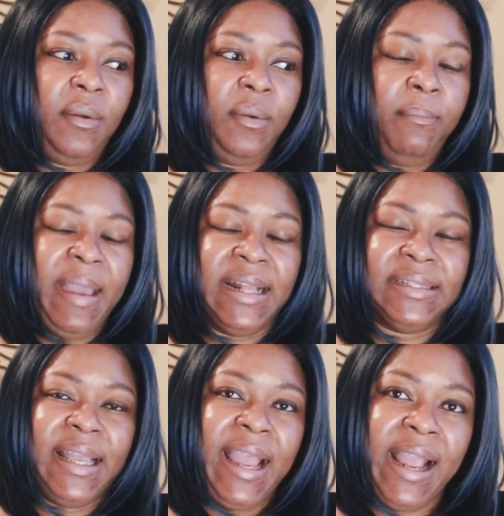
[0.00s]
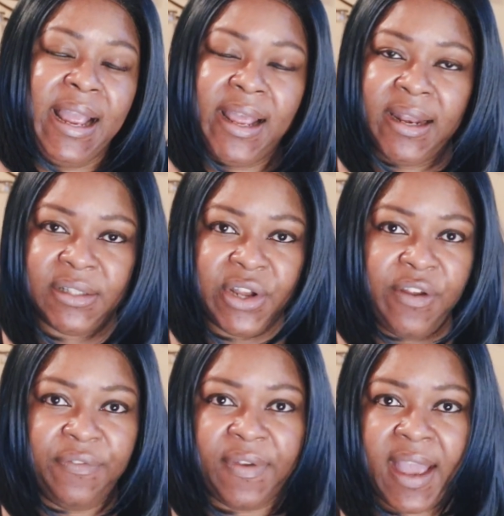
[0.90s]
maintain in a
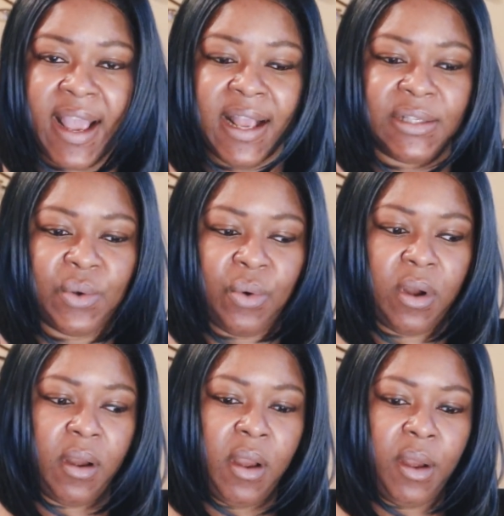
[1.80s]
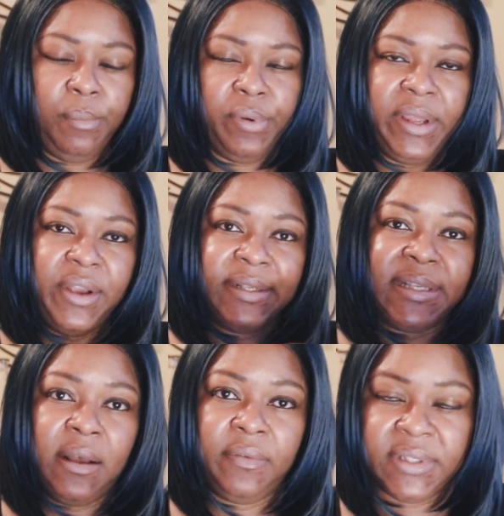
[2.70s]
certain phase or bring
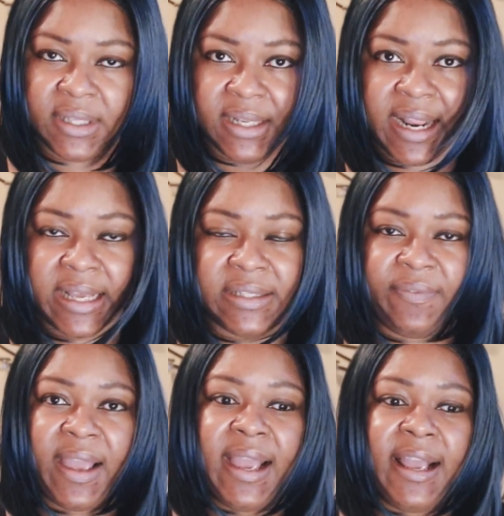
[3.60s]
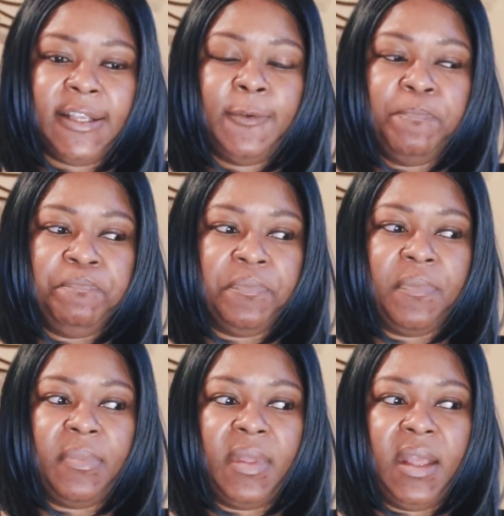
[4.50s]
yourself to the next phase,
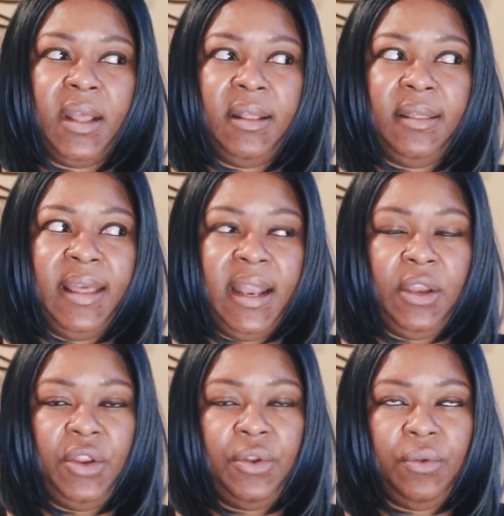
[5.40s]
then